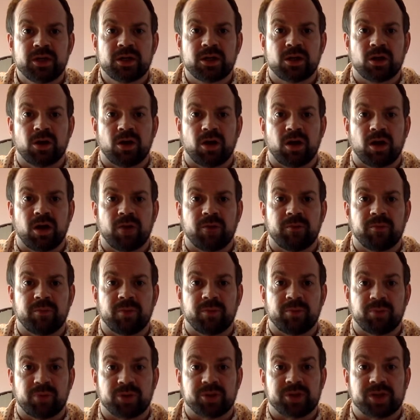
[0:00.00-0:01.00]
the
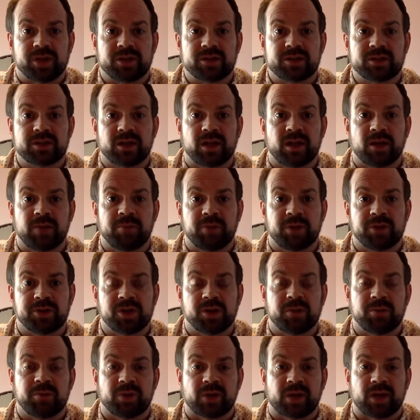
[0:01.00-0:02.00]
project
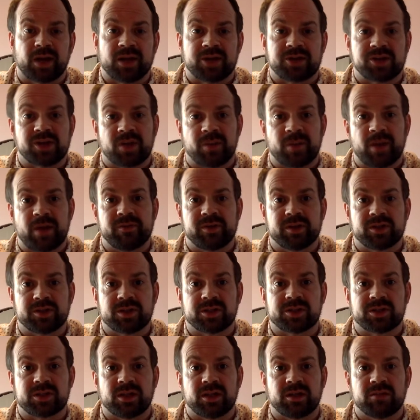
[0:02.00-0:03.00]
budget, but can actually come out of
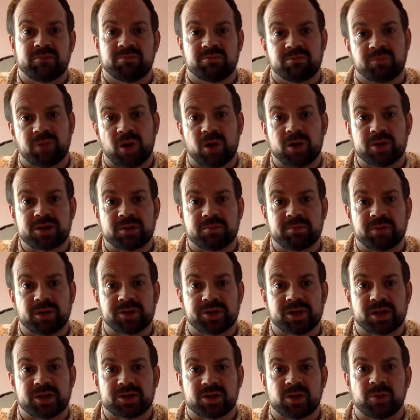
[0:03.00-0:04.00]
existing marketing
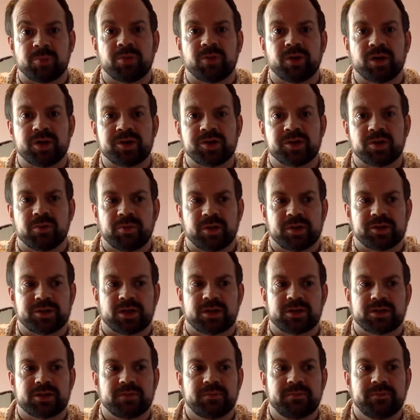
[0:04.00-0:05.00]
budgets and operational
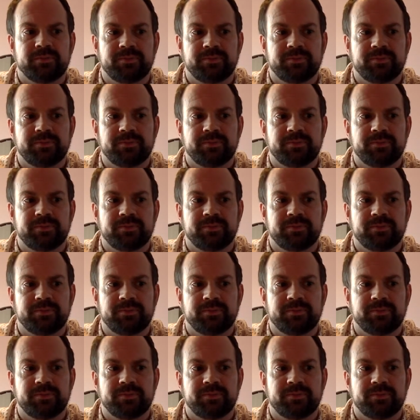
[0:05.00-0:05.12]
budgets?